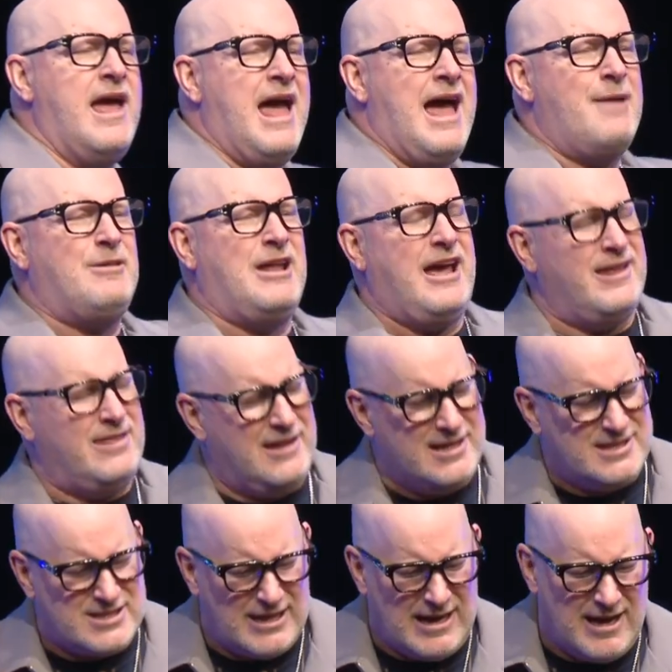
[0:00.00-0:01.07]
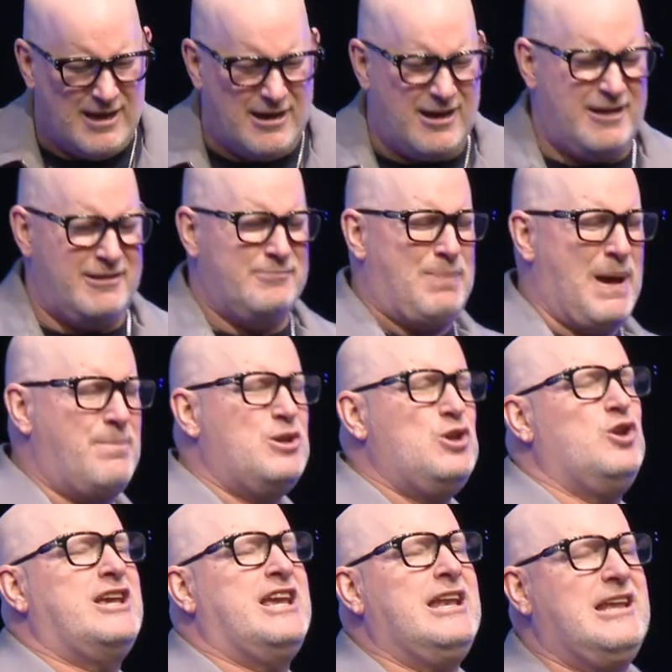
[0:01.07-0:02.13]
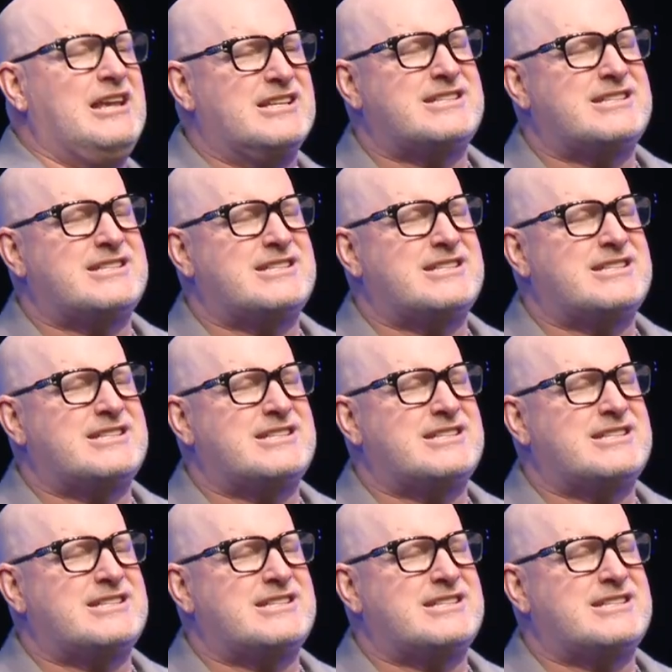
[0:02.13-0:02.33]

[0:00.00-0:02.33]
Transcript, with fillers: And, and these uh, Papua New Guineans